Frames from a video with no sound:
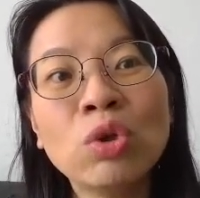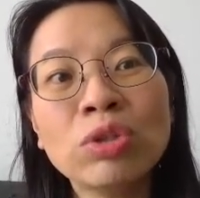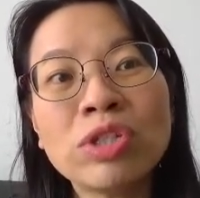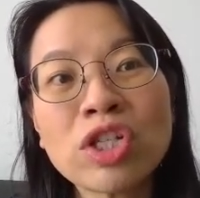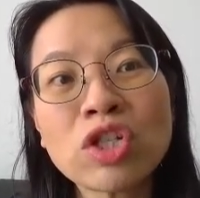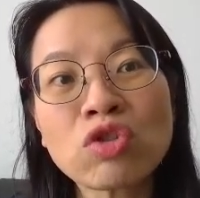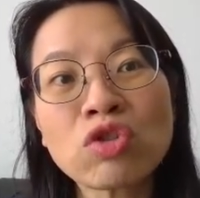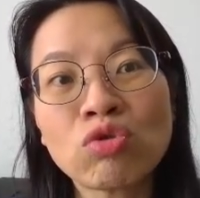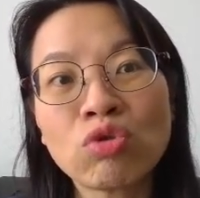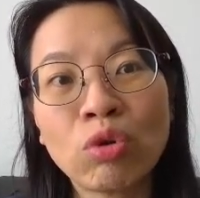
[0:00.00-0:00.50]

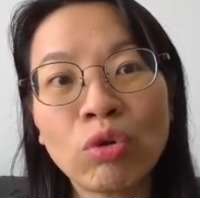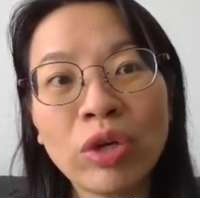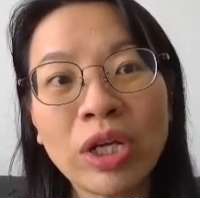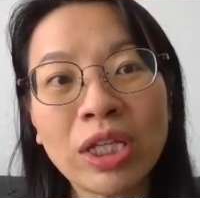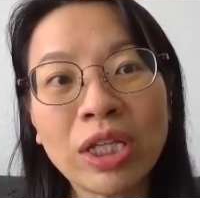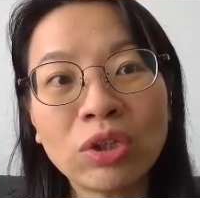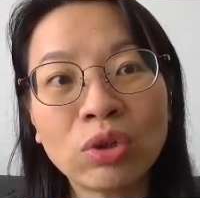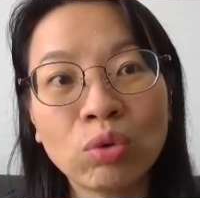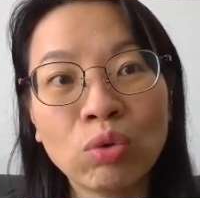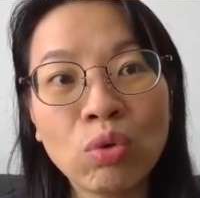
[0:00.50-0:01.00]
just roll
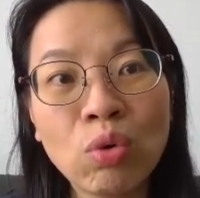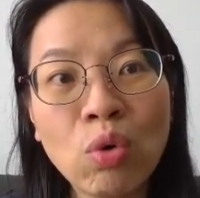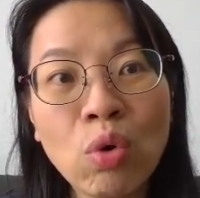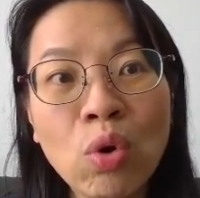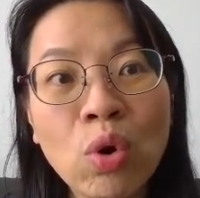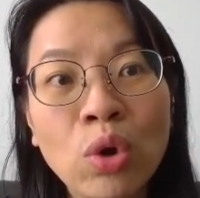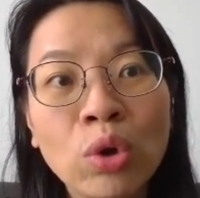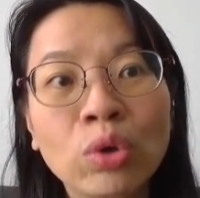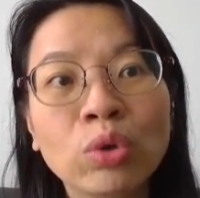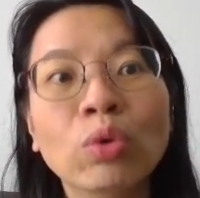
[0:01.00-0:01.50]
it
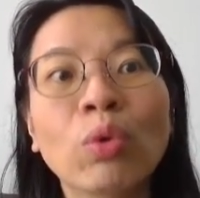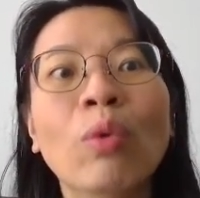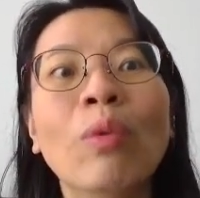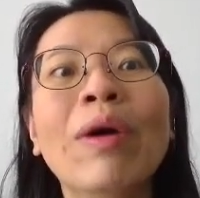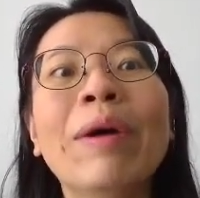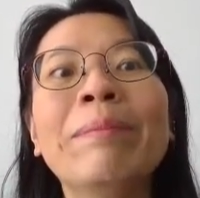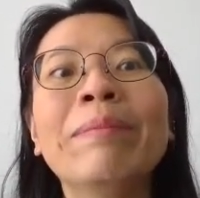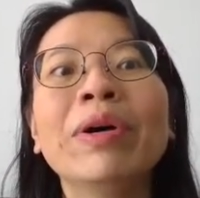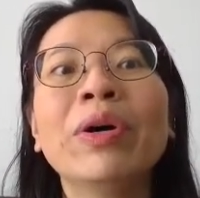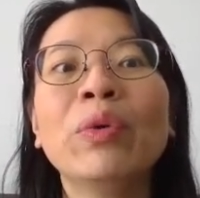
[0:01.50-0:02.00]
to
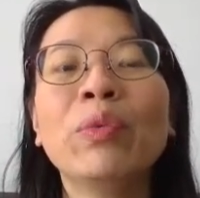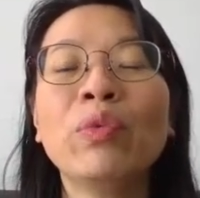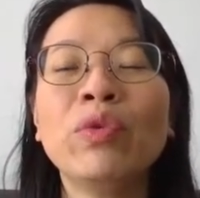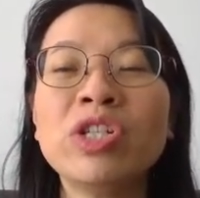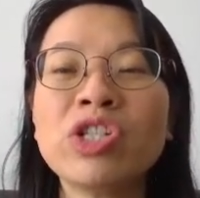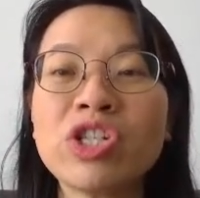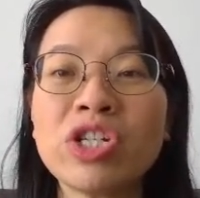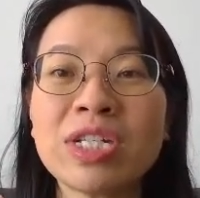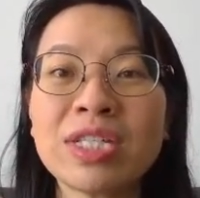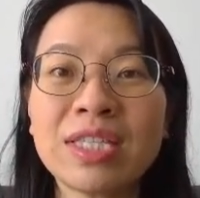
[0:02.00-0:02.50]
November,
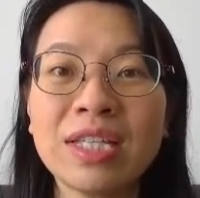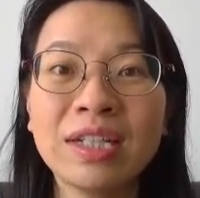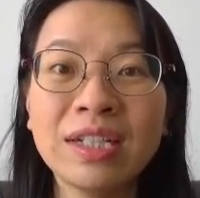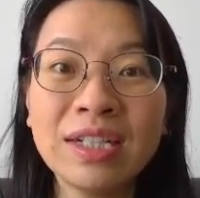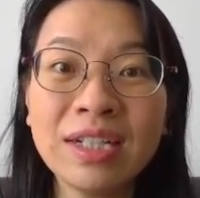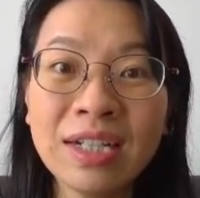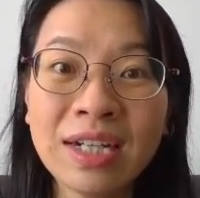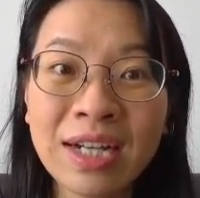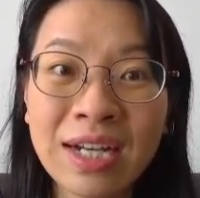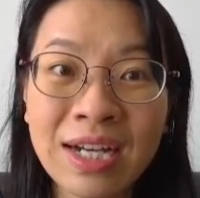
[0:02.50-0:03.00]
which is
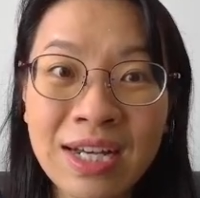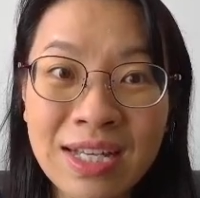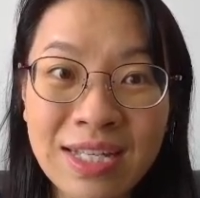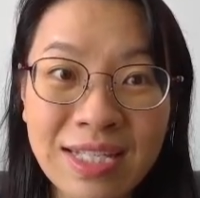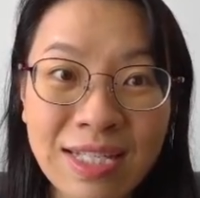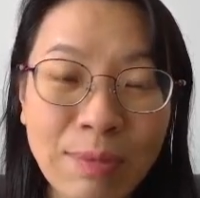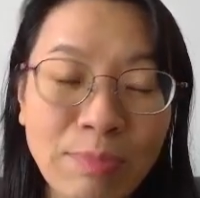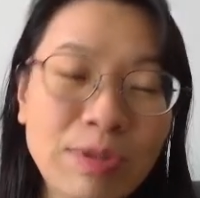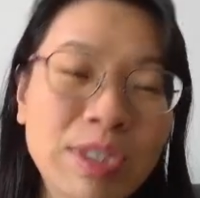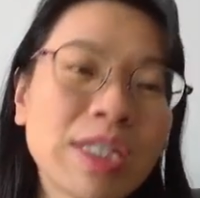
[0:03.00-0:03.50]
the
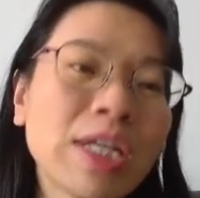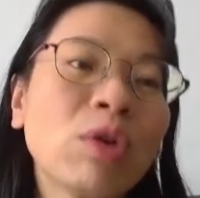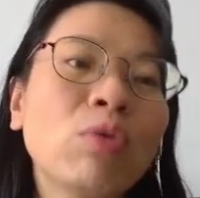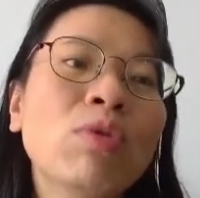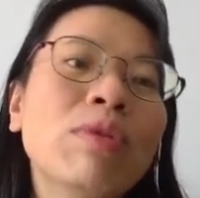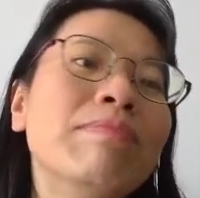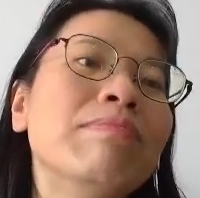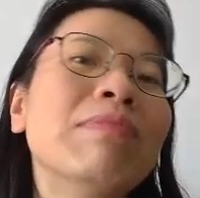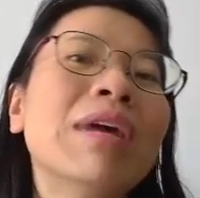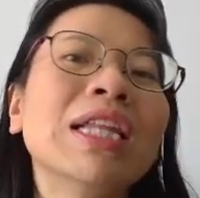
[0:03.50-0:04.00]

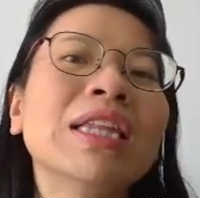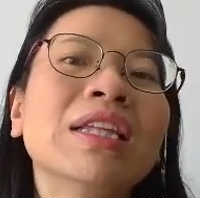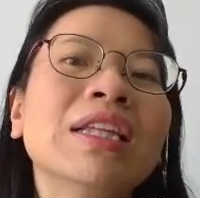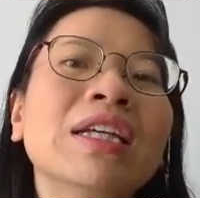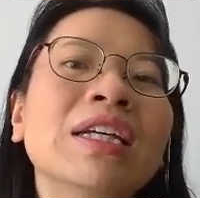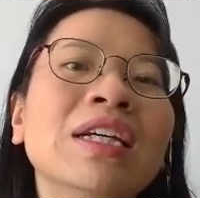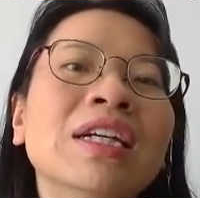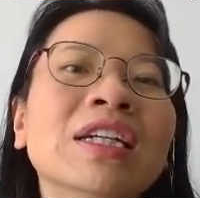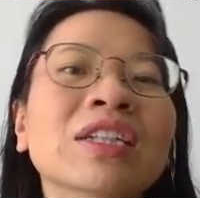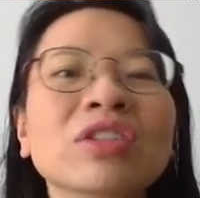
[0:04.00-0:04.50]
subsequent month.
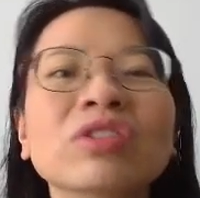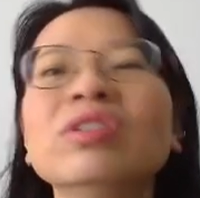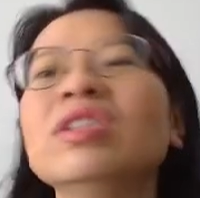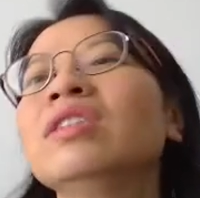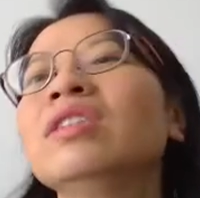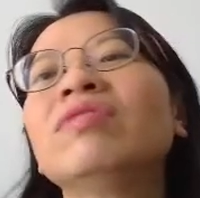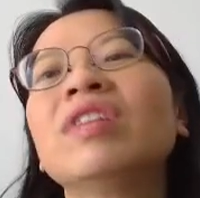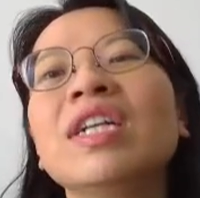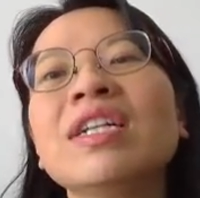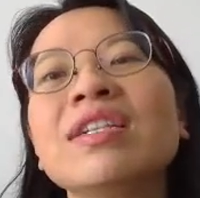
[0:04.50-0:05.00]
So it's very